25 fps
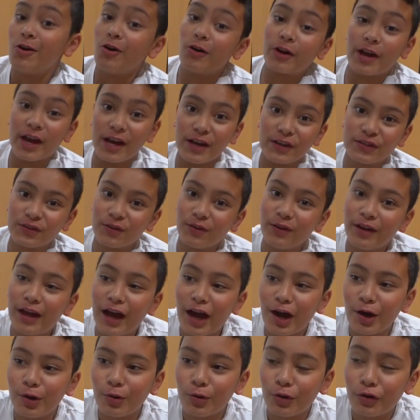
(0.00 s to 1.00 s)
Okay, so
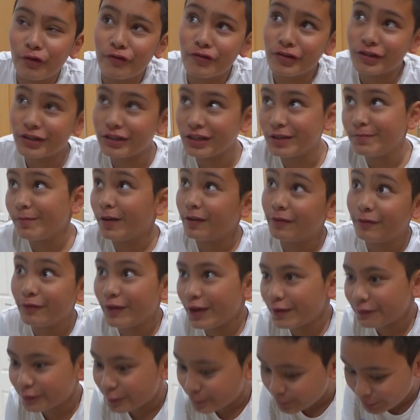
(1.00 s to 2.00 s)
now obviously my
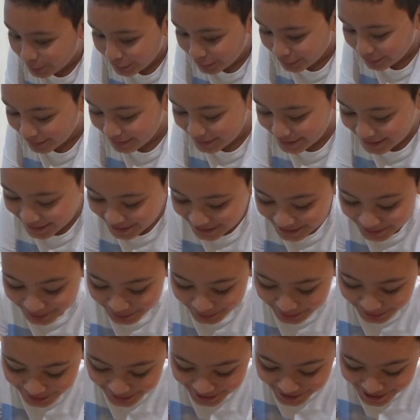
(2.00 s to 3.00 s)
favorite part
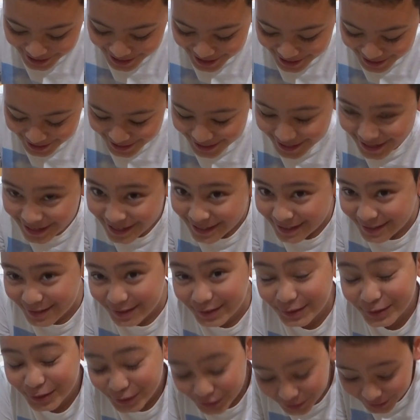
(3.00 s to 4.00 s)
is to
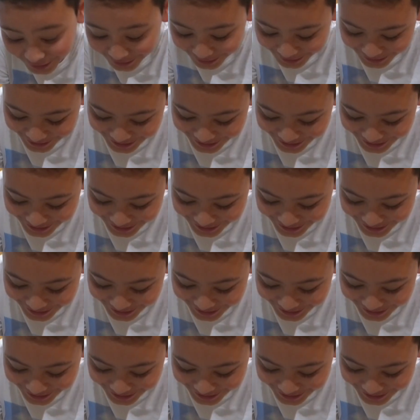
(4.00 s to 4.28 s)
try